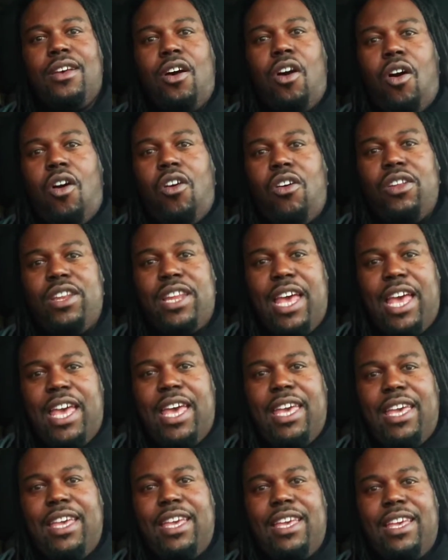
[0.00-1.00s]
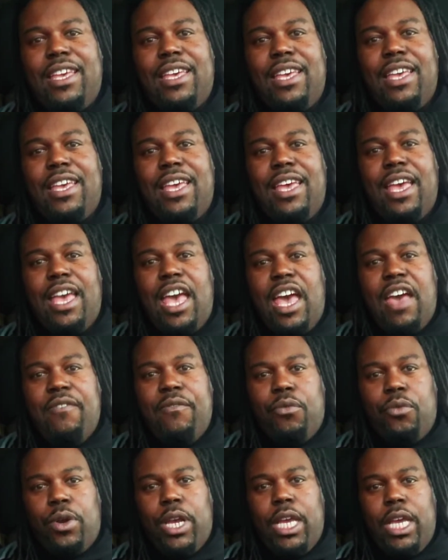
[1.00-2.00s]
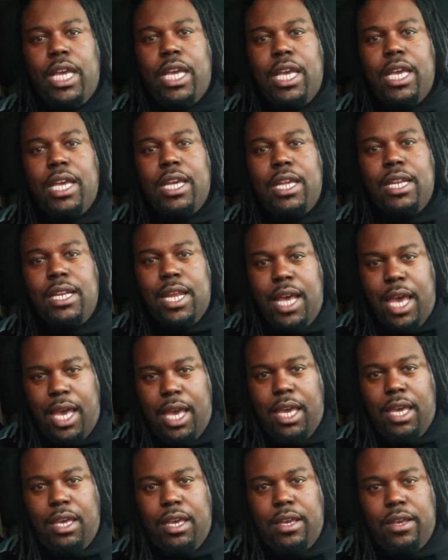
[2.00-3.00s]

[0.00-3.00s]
all day, every day.